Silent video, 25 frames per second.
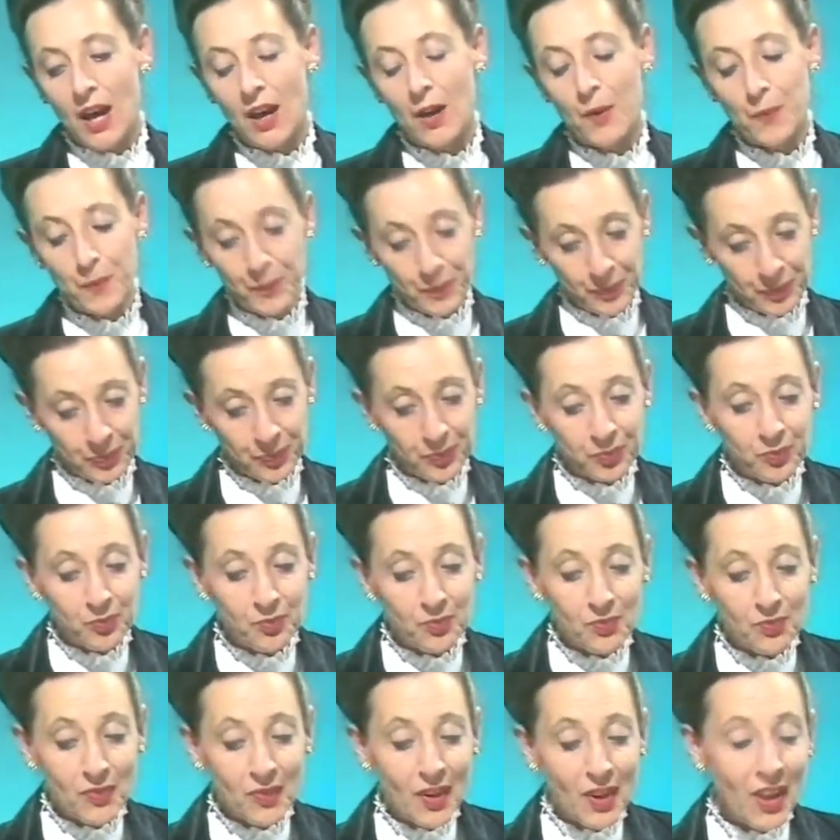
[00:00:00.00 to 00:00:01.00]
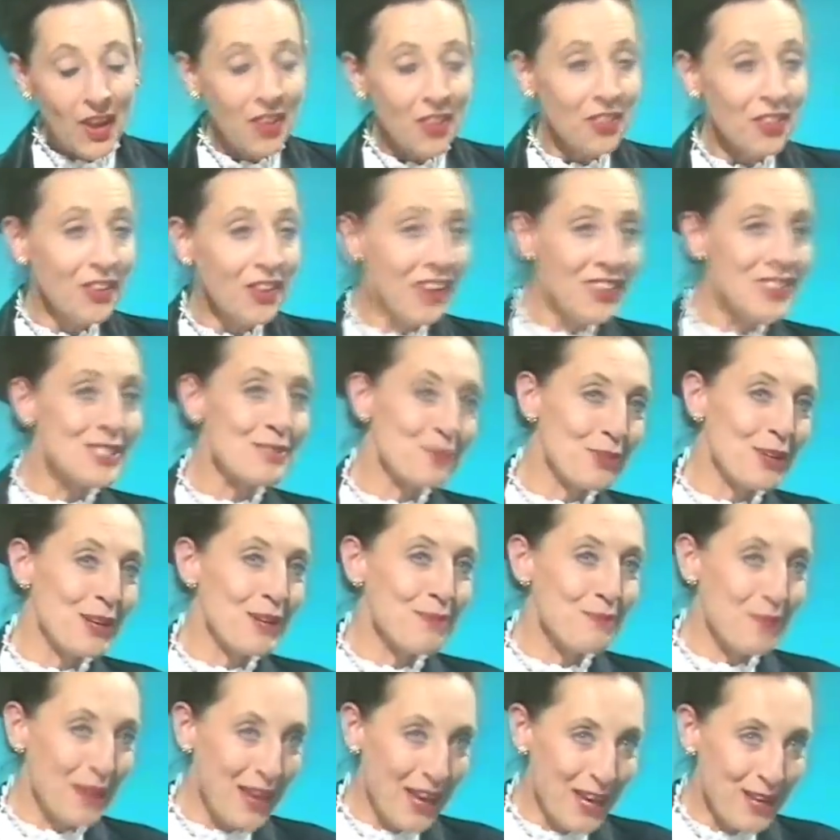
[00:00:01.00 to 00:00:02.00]
Um, then there's the
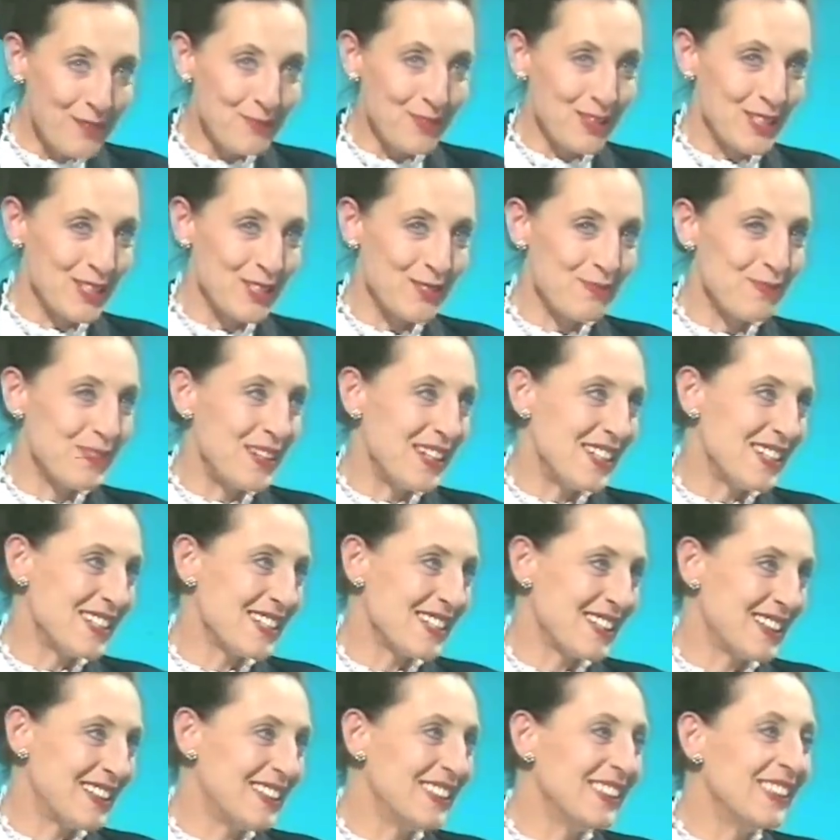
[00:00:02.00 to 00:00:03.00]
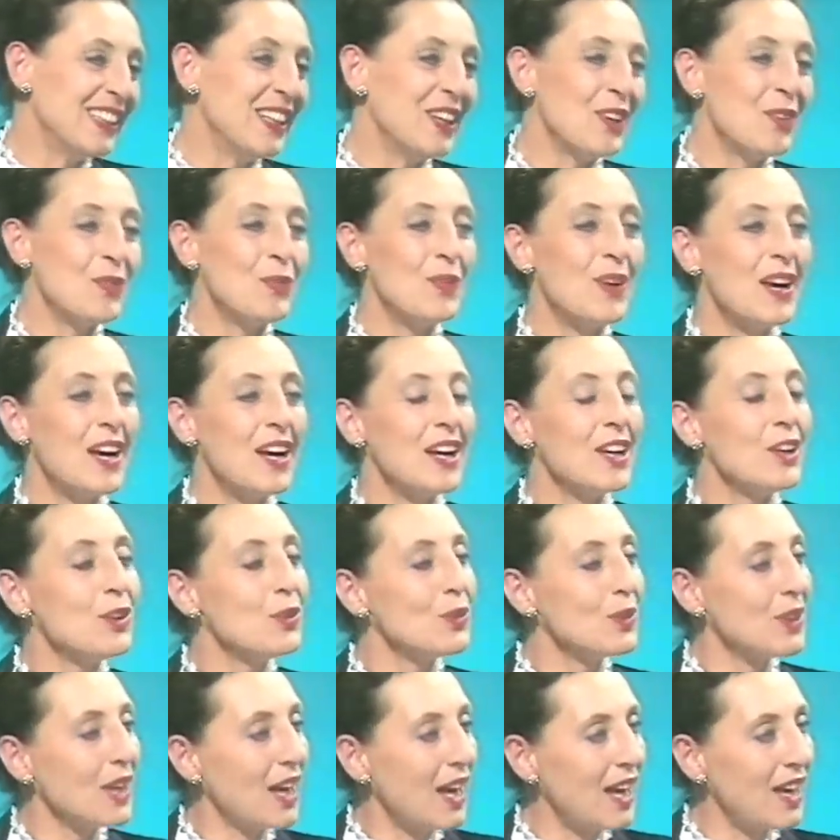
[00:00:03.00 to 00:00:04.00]
prepayment meter, mm. where
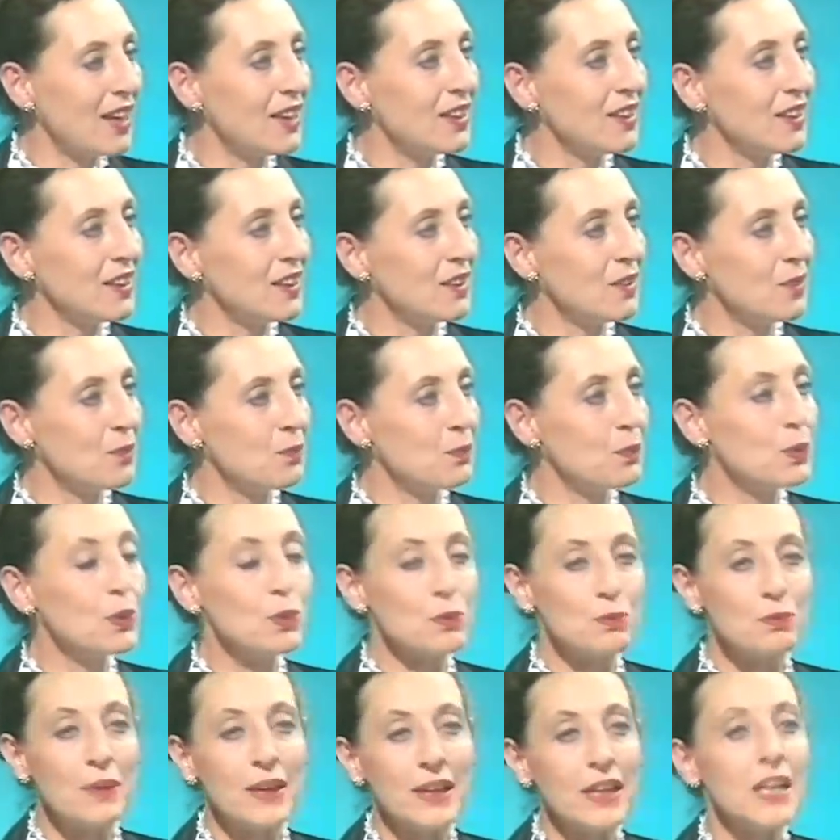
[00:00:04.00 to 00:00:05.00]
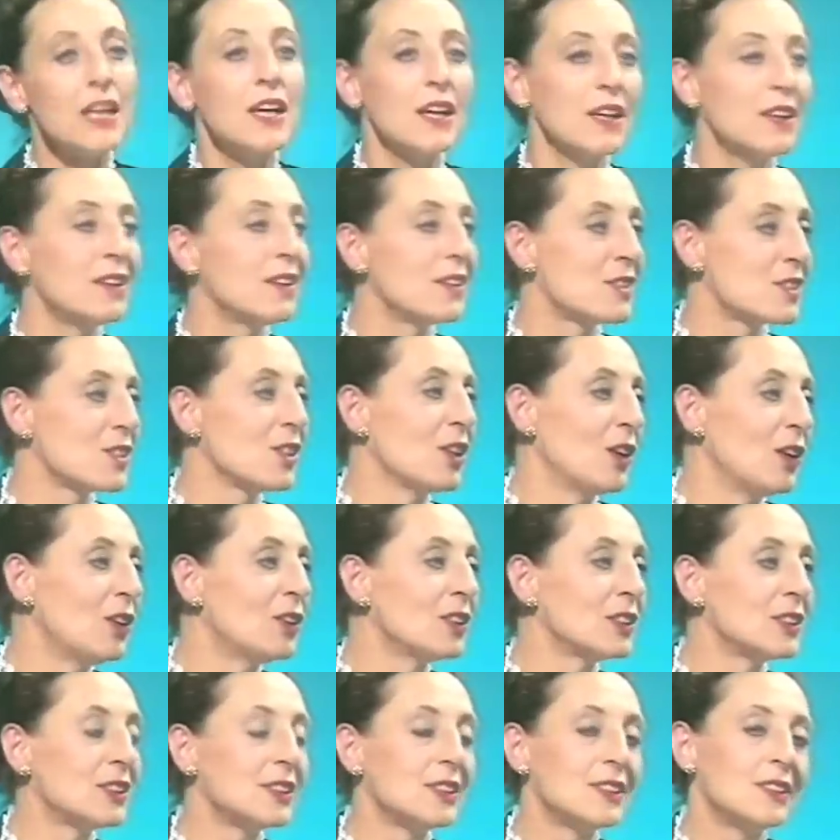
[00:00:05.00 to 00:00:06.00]
you can put money in the
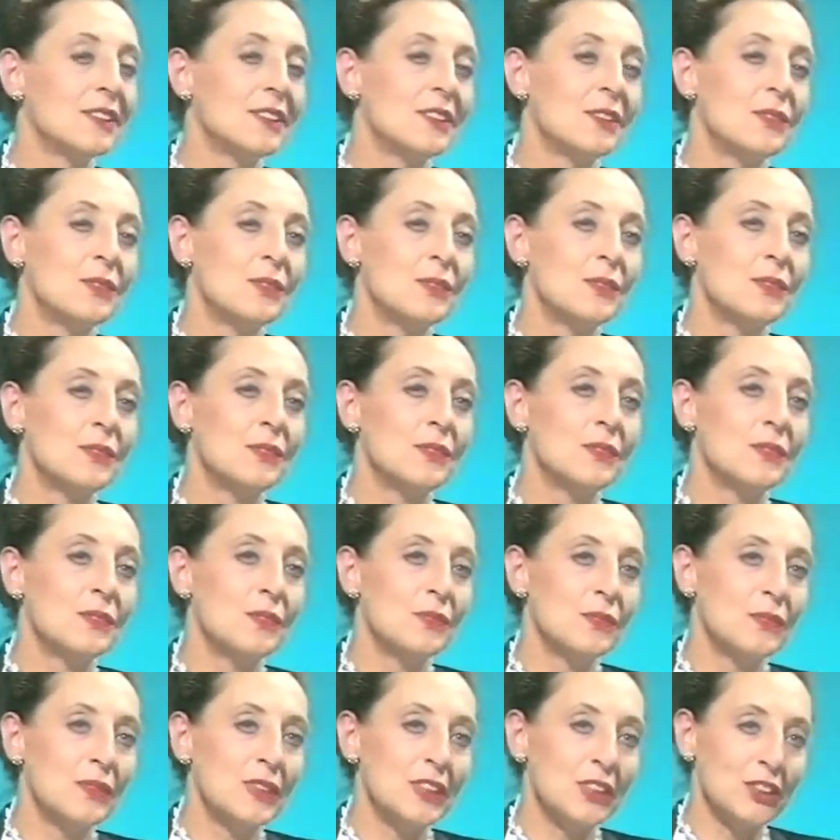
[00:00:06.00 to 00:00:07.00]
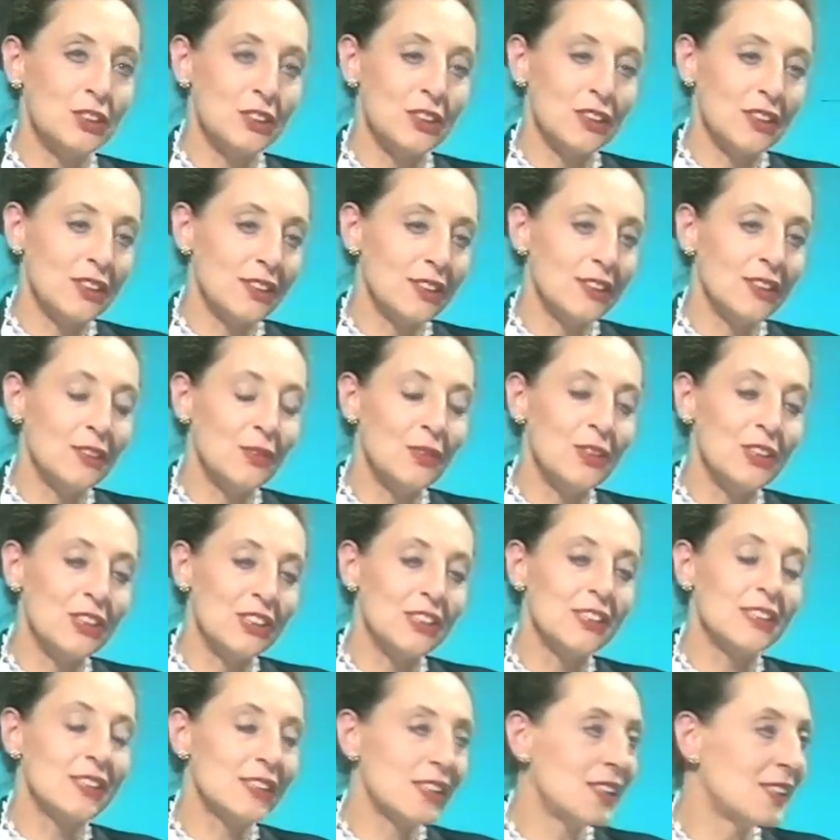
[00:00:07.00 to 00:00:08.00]
slot, -hmm. which
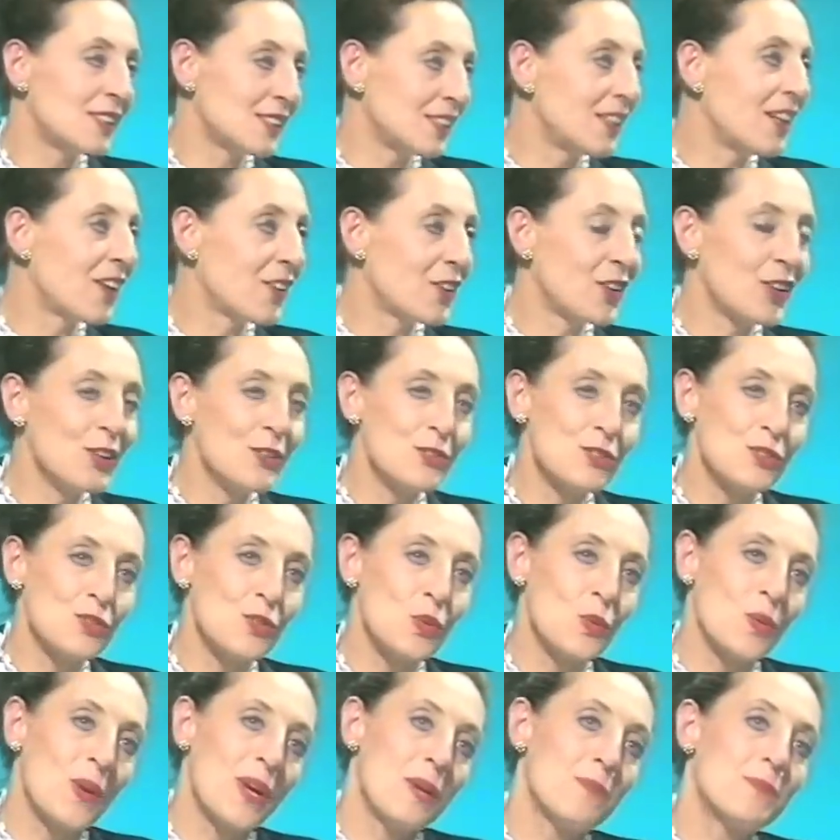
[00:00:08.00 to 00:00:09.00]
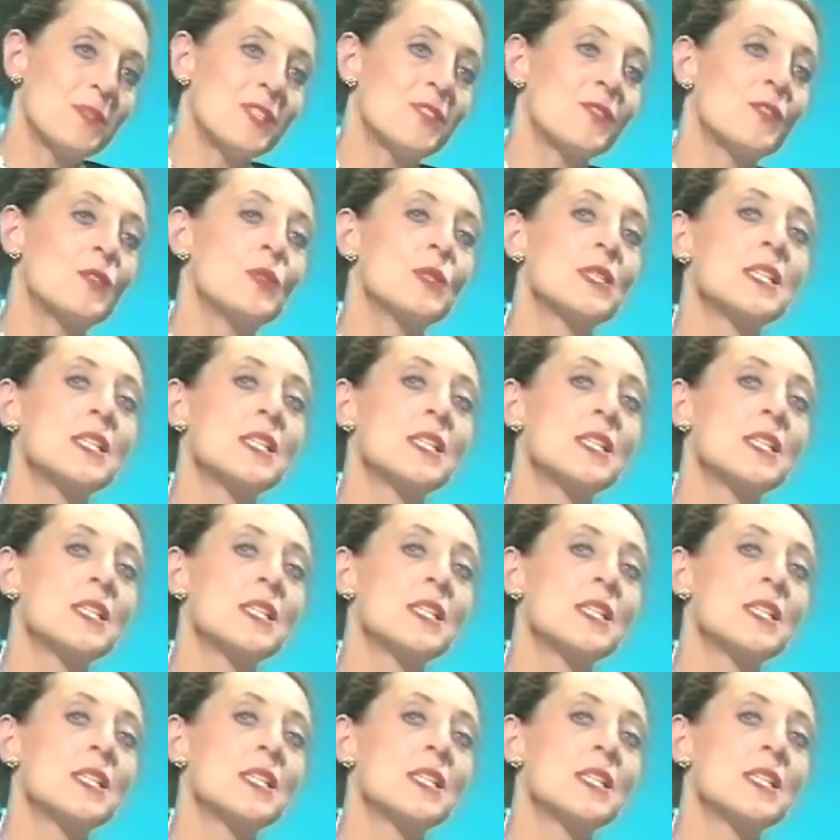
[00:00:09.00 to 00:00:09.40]
which is, is another useful way, but